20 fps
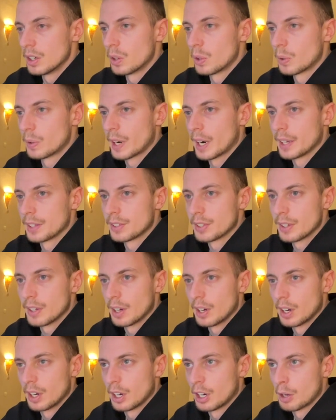All right.
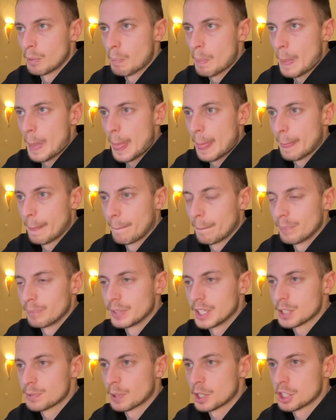
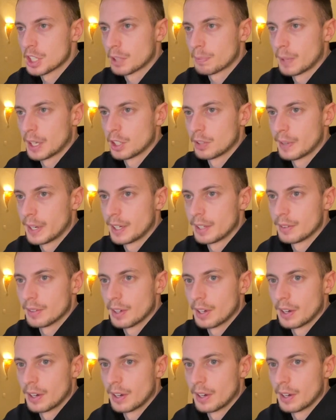This project, by the way,